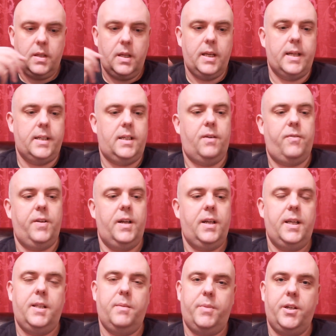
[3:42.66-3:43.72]
Yeah,
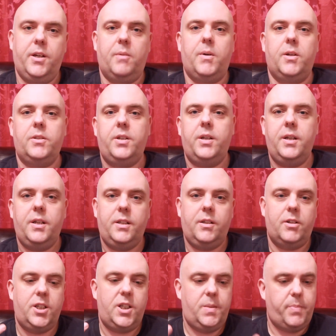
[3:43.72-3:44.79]
definitely the bergamot,
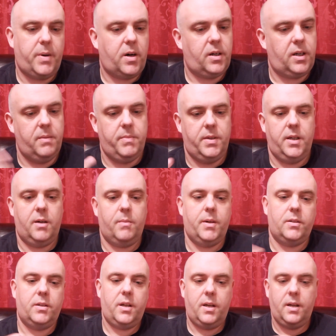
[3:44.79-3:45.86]
nice sparkling
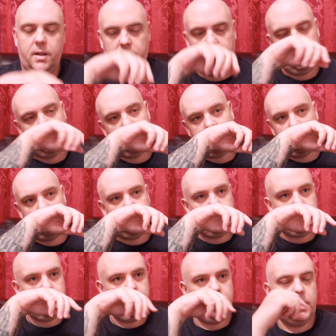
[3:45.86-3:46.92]
bergamot.
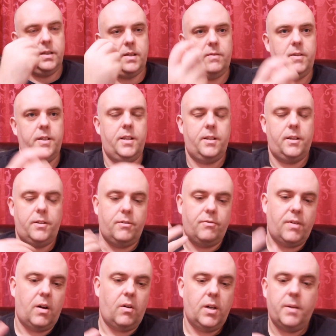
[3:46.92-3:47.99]
Definitely the
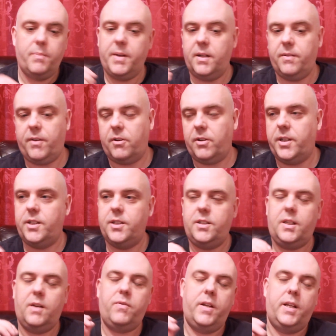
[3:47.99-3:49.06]
neroli, bit of orange,
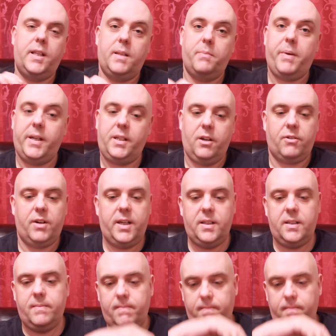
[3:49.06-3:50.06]
definitely the petitgrain.